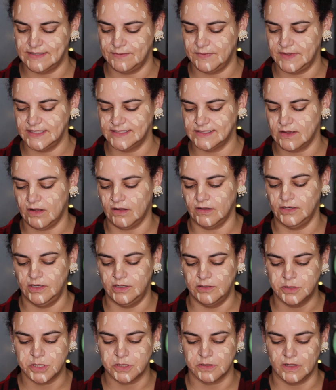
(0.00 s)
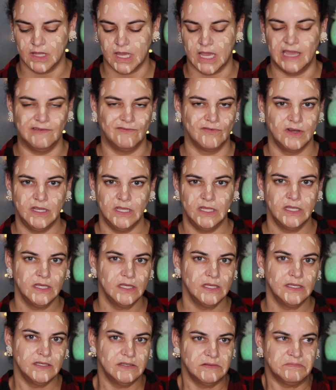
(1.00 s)
something's called neutral ivory
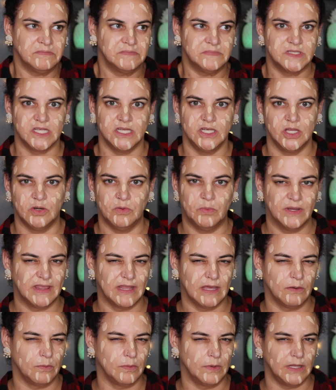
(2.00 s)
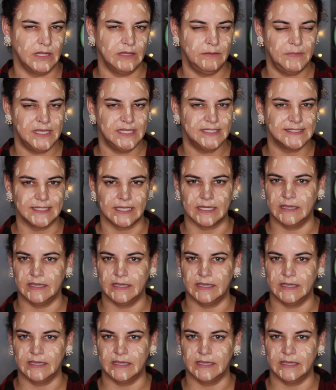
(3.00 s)
to know what that really means.